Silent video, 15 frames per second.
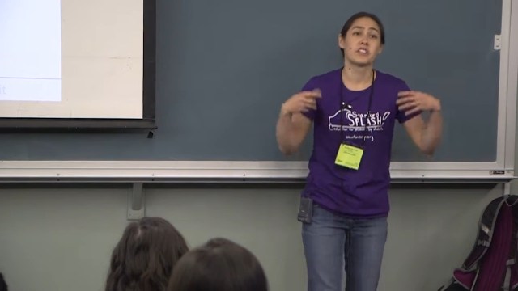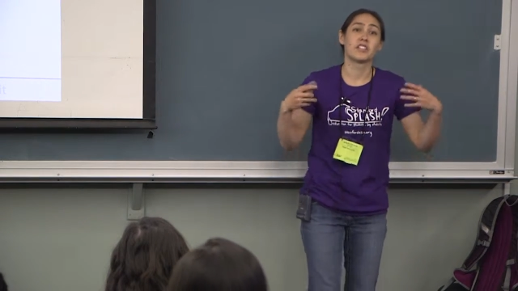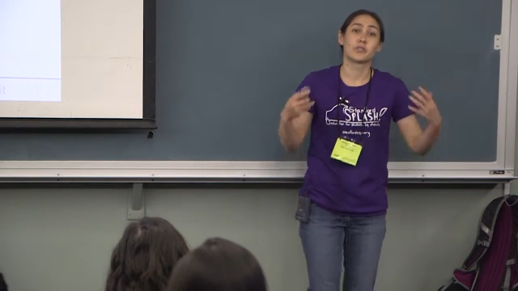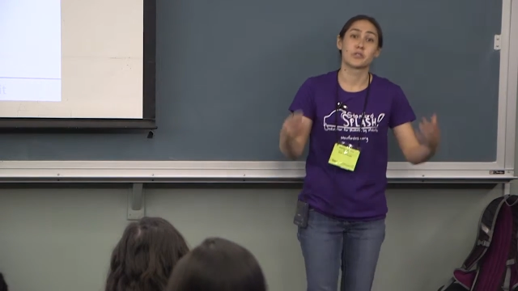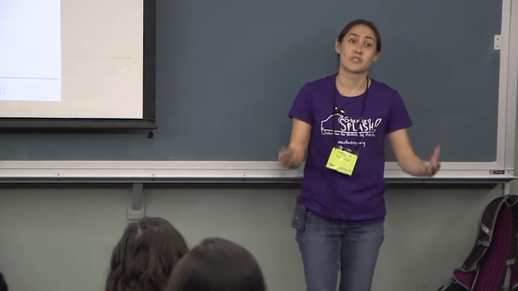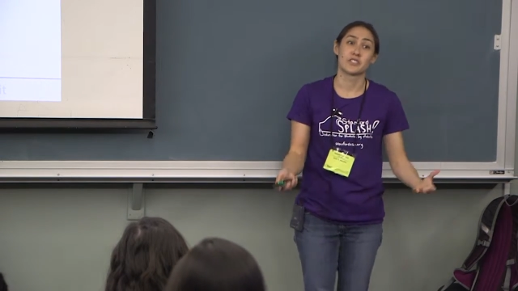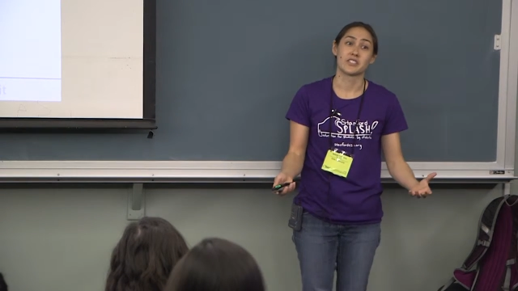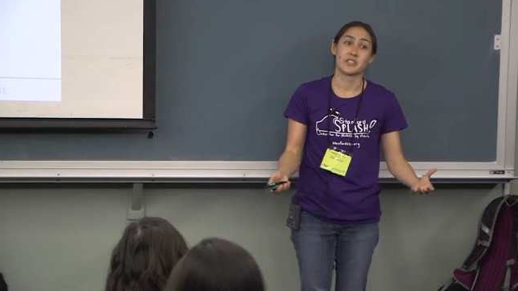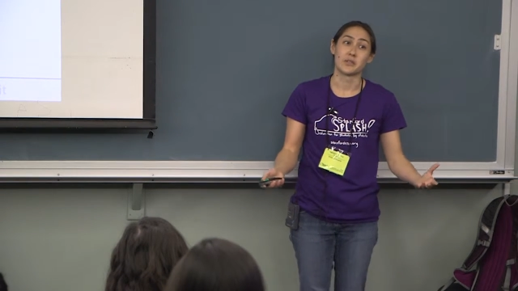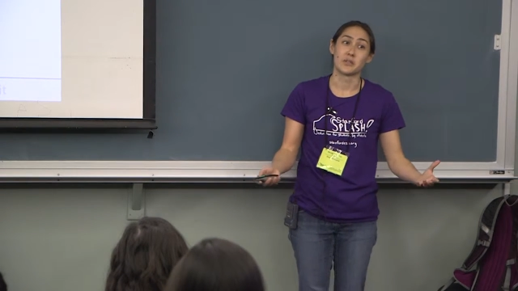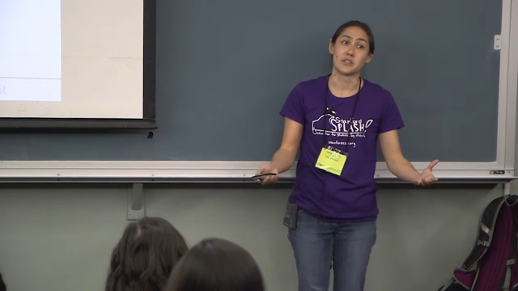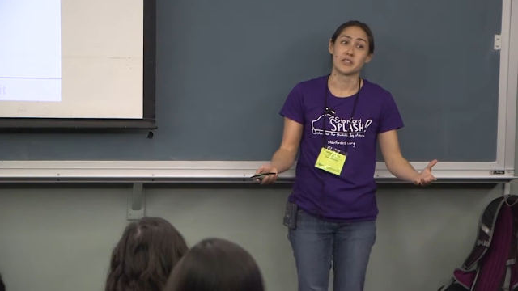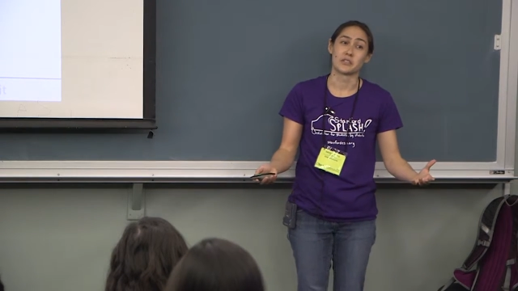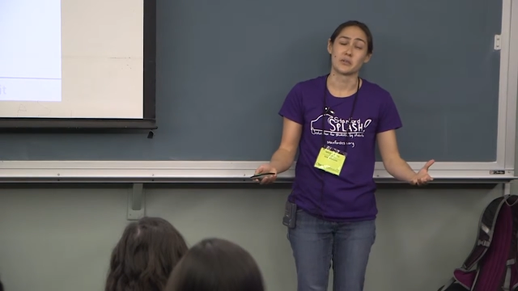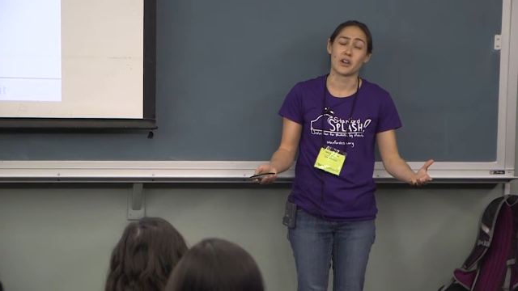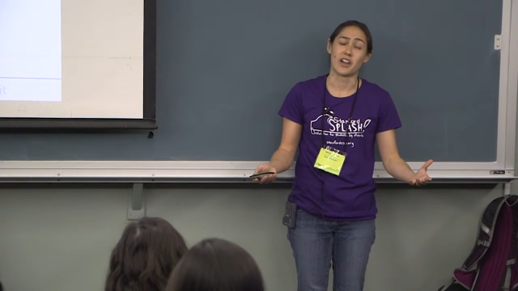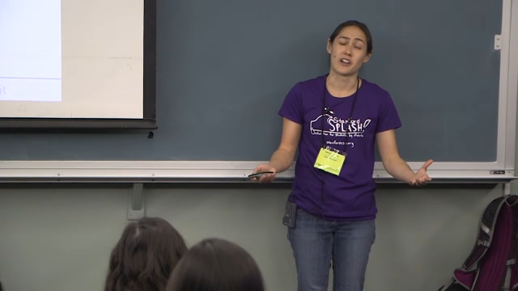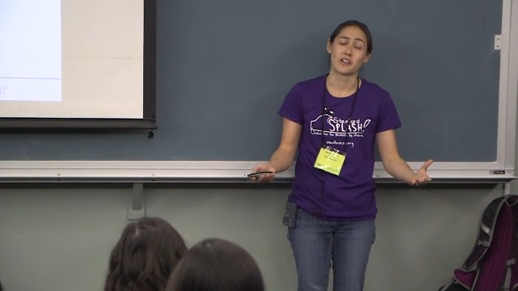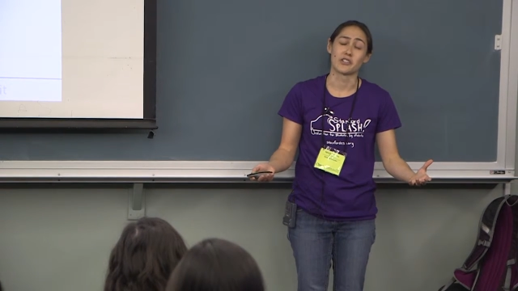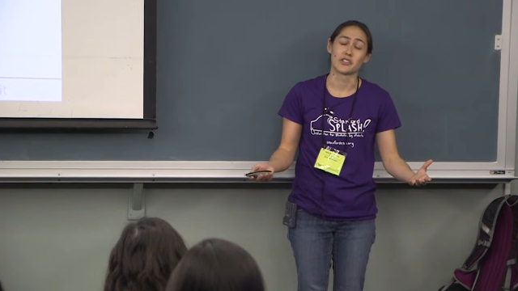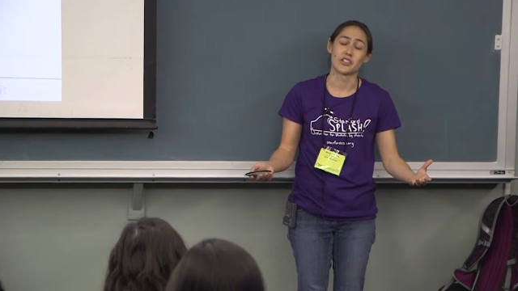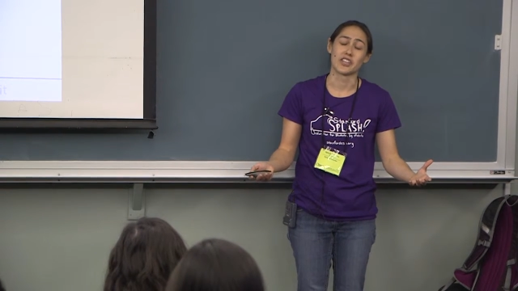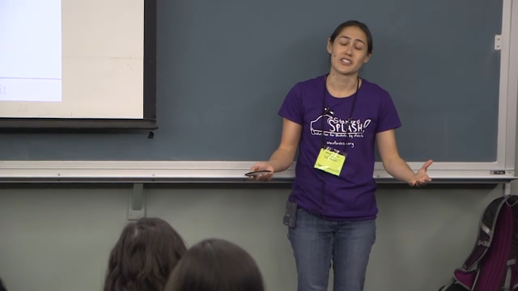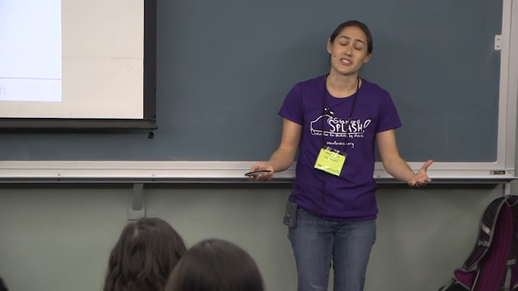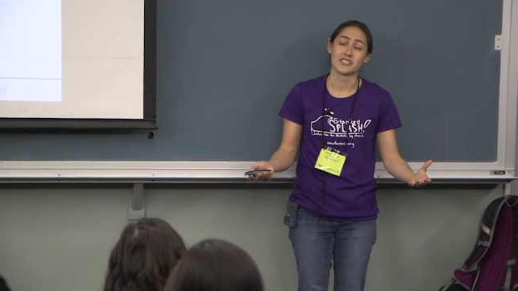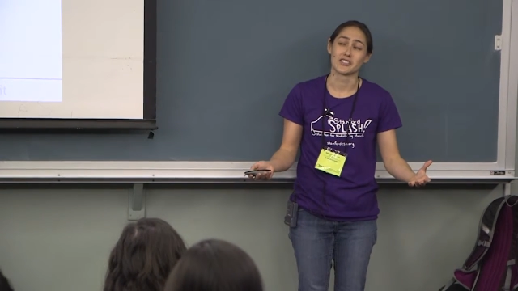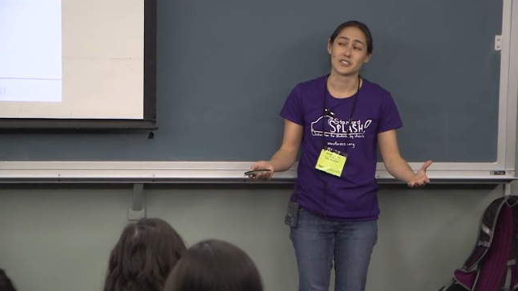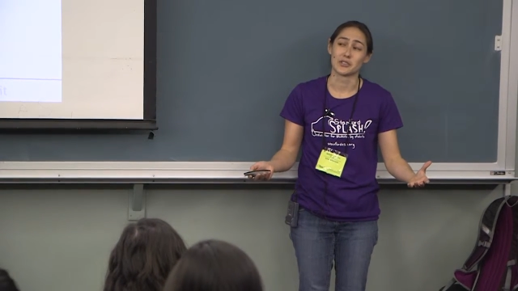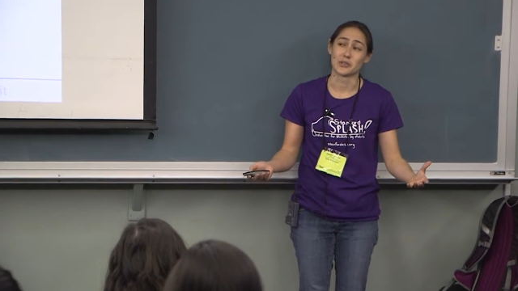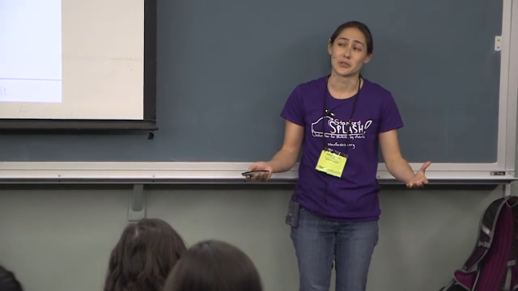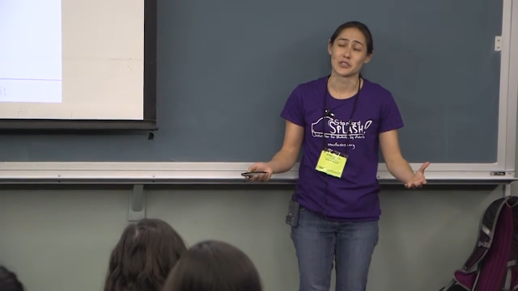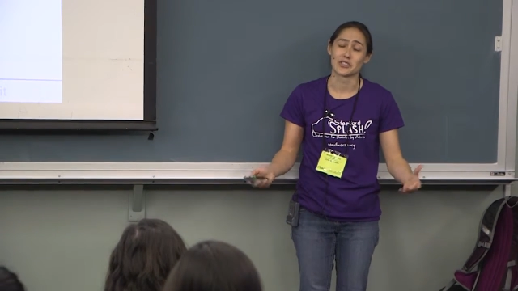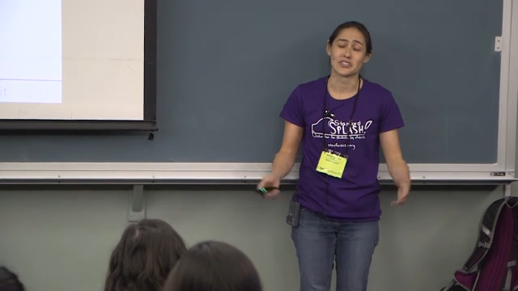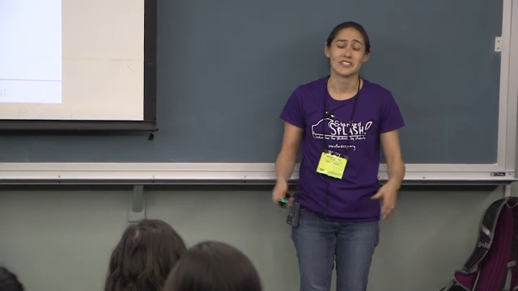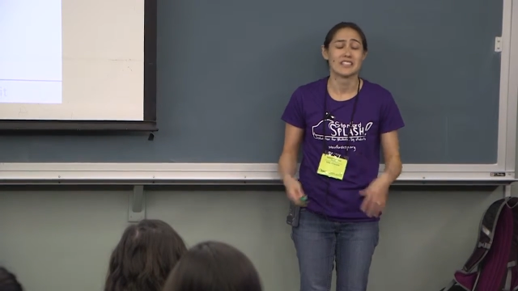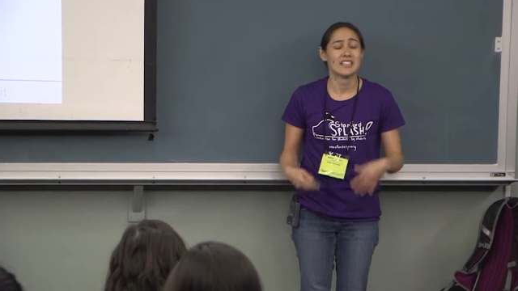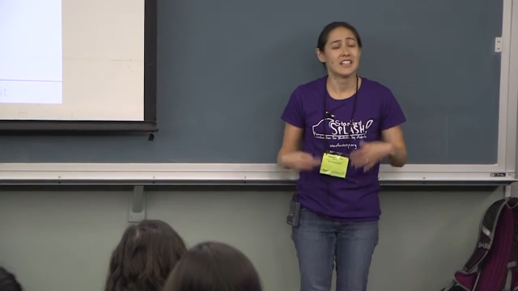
interested in going to a higher education institution.